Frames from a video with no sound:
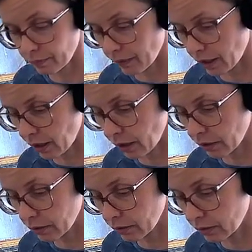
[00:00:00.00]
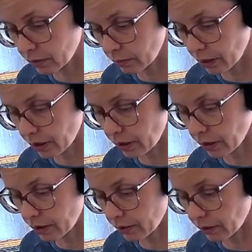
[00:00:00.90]
here, but there
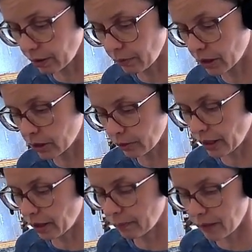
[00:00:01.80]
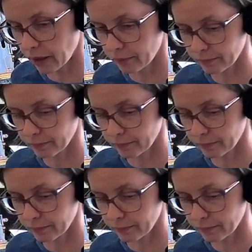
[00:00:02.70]
isn't really much green up there.